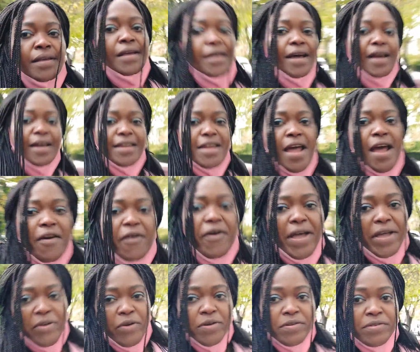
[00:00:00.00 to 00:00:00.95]
and how I
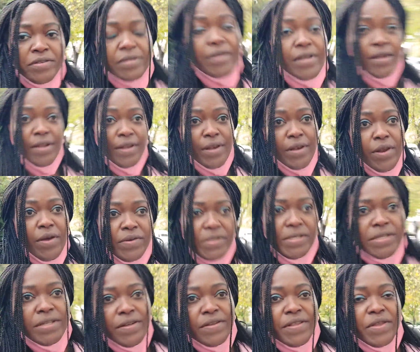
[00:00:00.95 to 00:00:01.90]
got
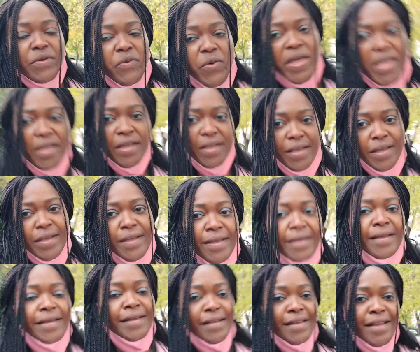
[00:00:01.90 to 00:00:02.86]
lost on the way.
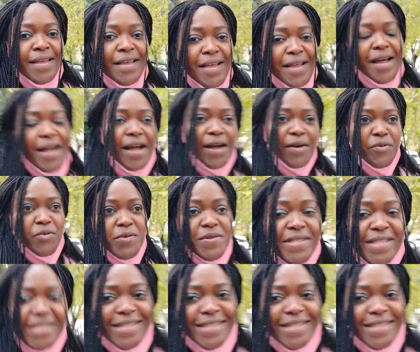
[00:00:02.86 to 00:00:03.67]
I won't